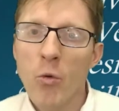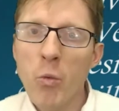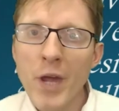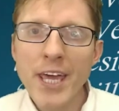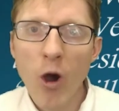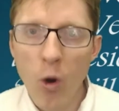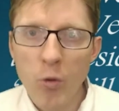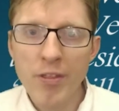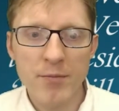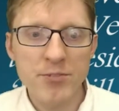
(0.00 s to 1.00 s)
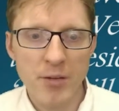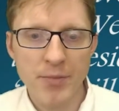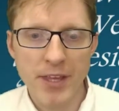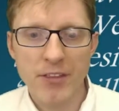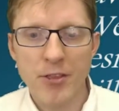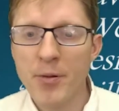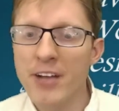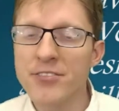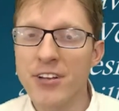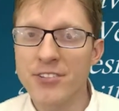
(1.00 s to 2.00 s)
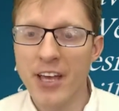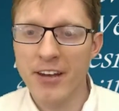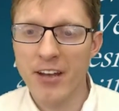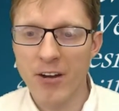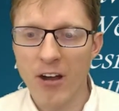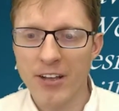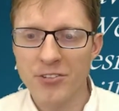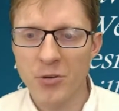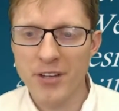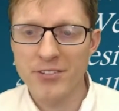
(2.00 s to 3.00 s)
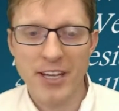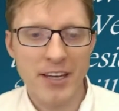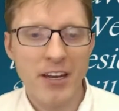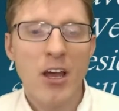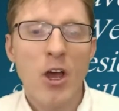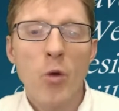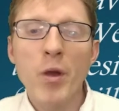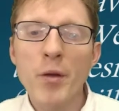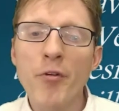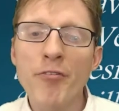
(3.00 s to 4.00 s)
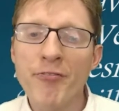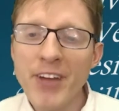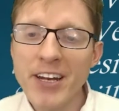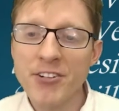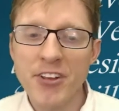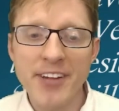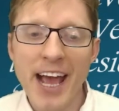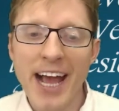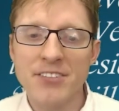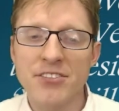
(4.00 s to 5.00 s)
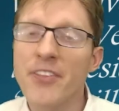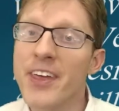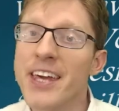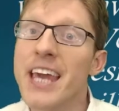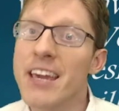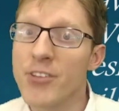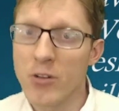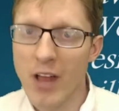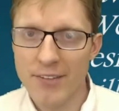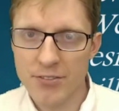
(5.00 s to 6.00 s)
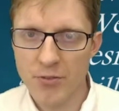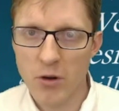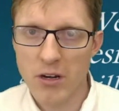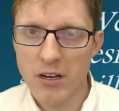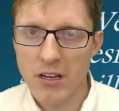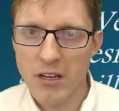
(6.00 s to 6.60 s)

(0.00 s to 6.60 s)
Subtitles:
We owe them something, the president said on August 22nd. We will finish the task that they gave their lives for.